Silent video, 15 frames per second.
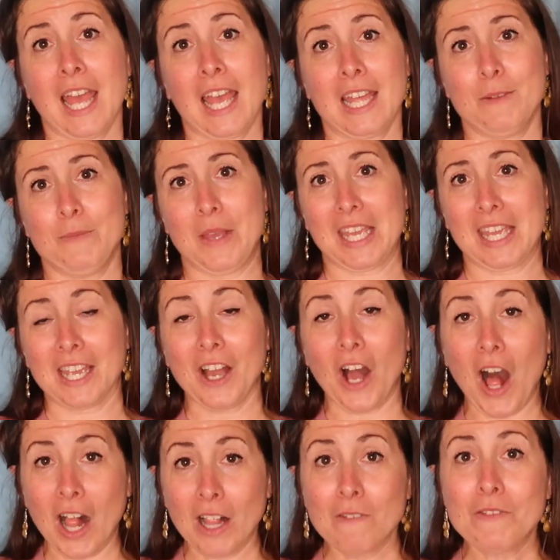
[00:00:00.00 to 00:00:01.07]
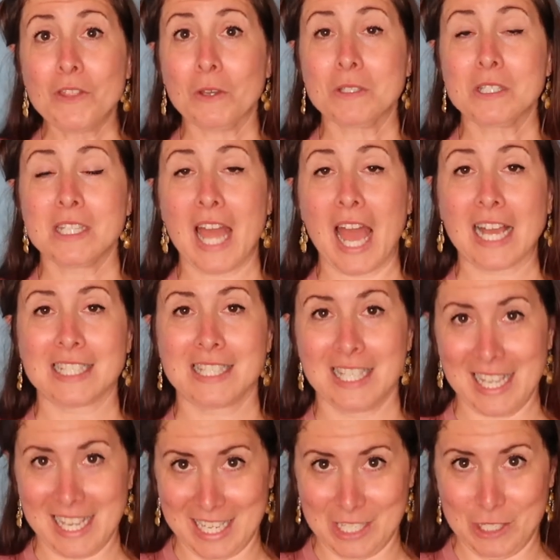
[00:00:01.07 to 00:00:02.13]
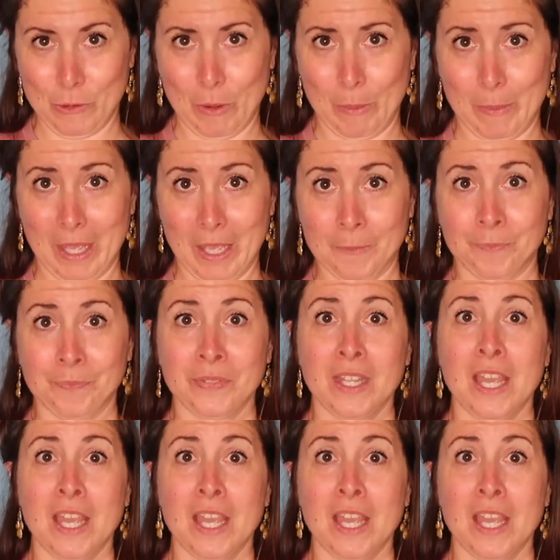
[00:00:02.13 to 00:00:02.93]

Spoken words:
and making all of those snacks into a meal.